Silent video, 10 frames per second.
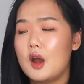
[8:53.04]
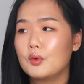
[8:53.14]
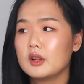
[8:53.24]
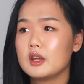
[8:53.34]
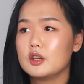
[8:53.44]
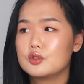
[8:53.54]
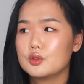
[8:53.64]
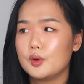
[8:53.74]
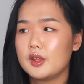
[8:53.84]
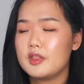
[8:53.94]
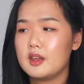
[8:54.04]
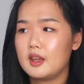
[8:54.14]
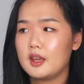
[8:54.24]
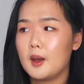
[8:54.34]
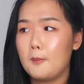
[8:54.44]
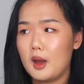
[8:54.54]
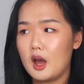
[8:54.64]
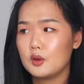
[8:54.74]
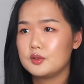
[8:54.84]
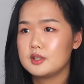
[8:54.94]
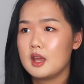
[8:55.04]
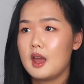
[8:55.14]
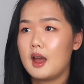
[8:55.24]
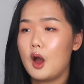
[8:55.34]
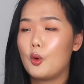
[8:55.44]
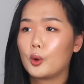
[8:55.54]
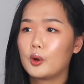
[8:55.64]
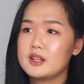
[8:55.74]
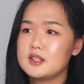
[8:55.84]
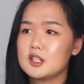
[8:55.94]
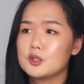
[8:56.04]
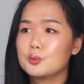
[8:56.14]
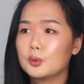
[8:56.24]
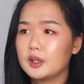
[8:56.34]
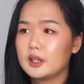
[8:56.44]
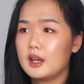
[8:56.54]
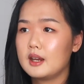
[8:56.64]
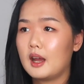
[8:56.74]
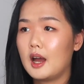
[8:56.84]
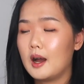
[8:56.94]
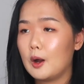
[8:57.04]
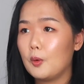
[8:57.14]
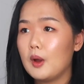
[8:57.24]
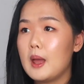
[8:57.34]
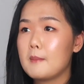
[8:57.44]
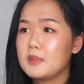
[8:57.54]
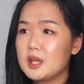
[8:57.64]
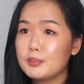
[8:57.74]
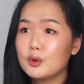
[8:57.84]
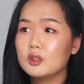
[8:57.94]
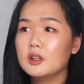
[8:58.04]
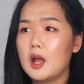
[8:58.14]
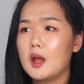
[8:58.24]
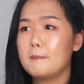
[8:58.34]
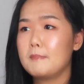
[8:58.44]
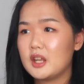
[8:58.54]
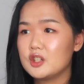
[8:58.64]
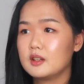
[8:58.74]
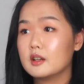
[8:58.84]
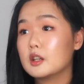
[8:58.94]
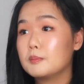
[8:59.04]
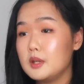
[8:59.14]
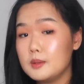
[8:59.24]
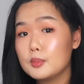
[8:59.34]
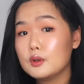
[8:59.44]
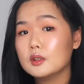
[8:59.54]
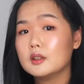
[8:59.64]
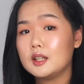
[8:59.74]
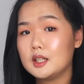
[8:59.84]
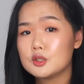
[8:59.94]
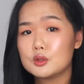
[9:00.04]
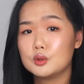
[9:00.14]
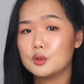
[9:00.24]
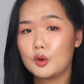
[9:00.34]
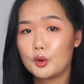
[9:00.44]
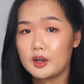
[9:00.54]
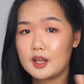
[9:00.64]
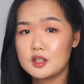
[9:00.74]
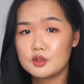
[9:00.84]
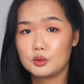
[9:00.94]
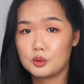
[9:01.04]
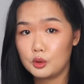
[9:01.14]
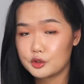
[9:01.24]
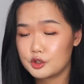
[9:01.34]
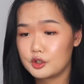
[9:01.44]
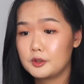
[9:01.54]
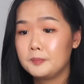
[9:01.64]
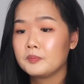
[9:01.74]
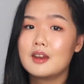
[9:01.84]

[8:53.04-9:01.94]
I really enjoy thinking about how organizations work and how people managing other people leads to the organizational culture.